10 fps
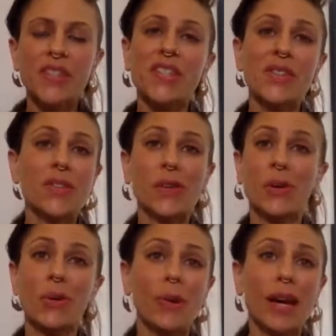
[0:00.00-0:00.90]
This is
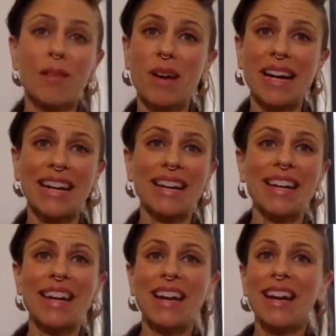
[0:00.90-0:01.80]
the who am I,
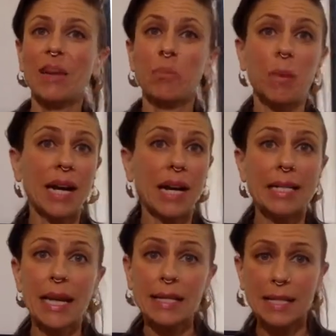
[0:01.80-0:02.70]
my
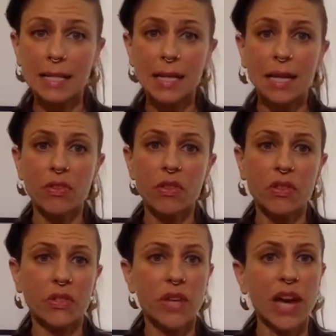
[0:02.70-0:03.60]
identity,
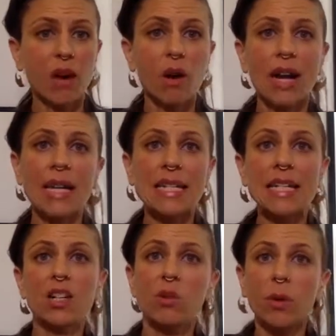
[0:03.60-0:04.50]
this is how I
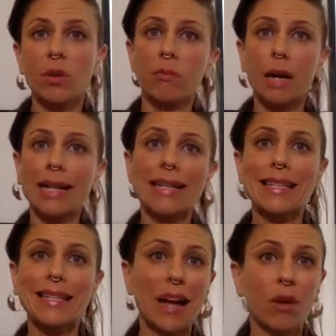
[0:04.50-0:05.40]
deal with
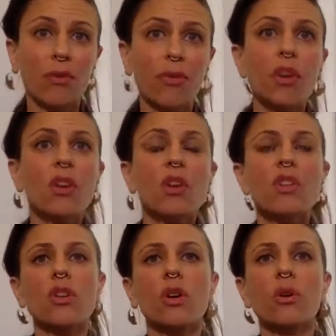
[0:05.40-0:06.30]
myself.
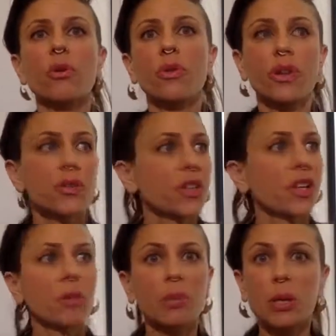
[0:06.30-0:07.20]
So there's
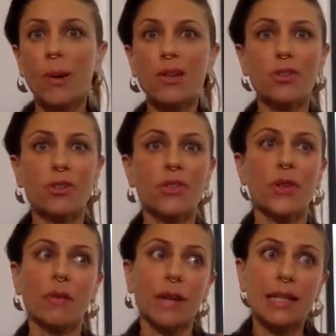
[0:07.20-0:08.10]
going to be
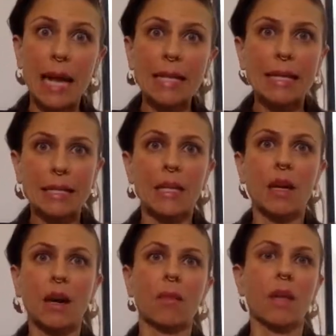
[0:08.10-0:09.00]
questions of
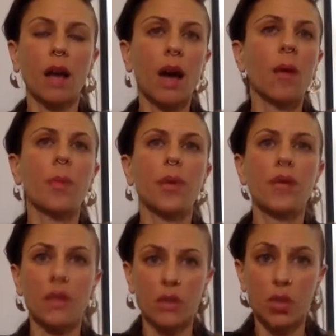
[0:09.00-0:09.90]
identity coming up
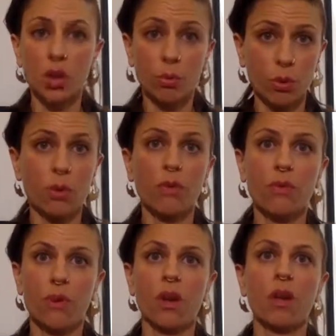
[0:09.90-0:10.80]
in this new moon
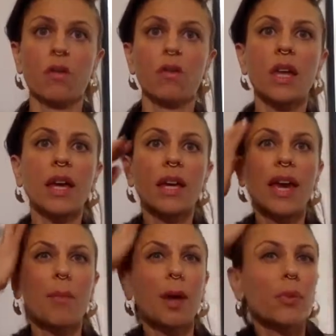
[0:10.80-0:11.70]
for you. Like,
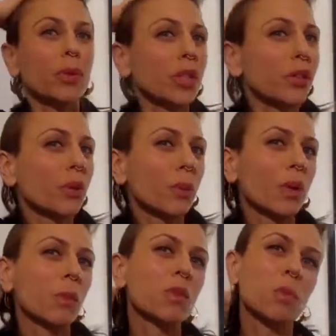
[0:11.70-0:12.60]
am I really doing
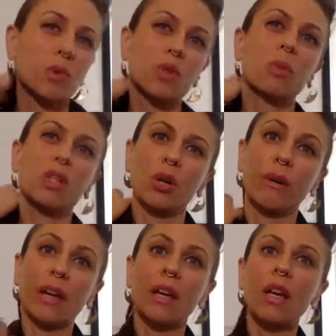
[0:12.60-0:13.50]
what I'm supposed to be
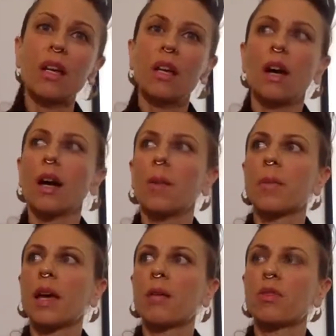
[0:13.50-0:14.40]
doing?
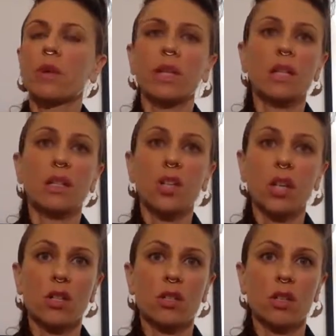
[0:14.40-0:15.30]
And do I need to
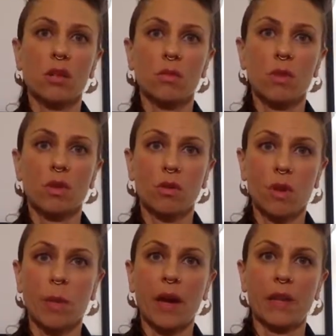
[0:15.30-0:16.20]
change a
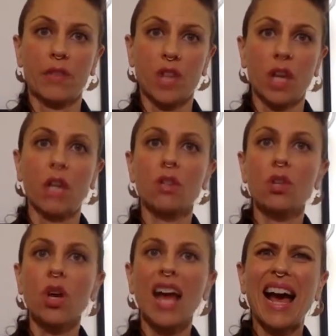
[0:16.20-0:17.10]
career path
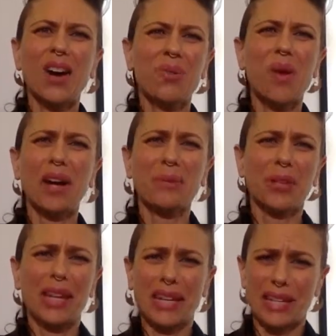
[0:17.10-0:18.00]
change? How do I
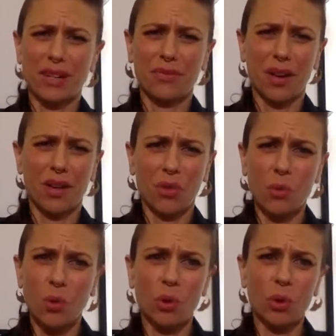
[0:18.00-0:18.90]
really identify in
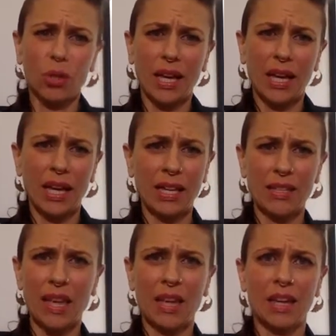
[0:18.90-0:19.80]
the world? Like,
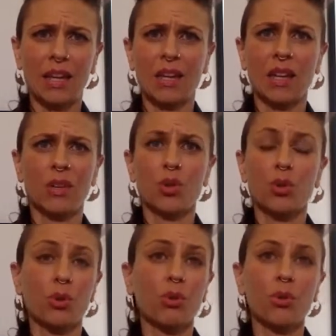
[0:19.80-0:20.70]
is that in
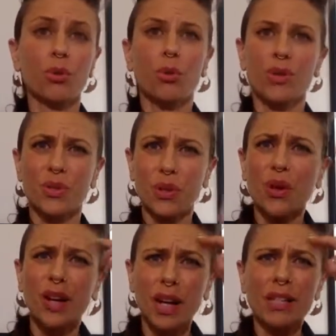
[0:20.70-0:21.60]
truth, or is
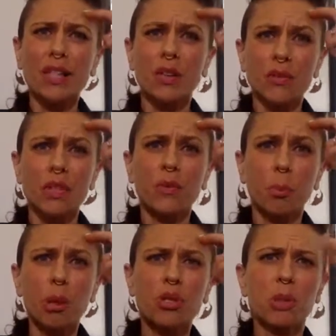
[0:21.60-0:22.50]
there an idea of a
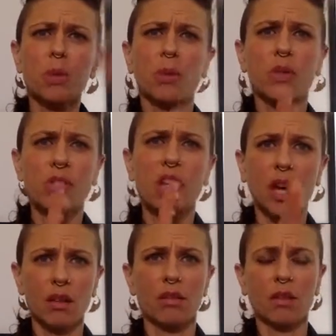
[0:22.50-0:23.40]
different person because it's
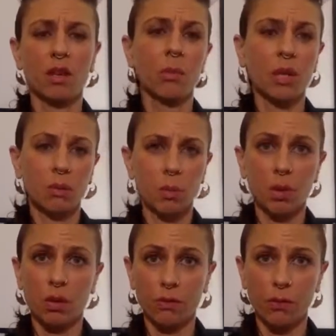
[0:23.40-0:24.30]
not, being
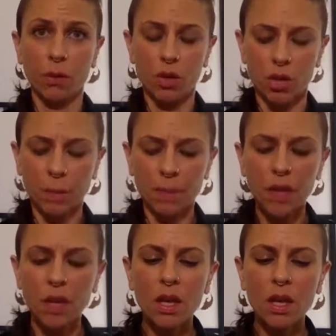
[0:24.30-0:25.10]
put into fruition?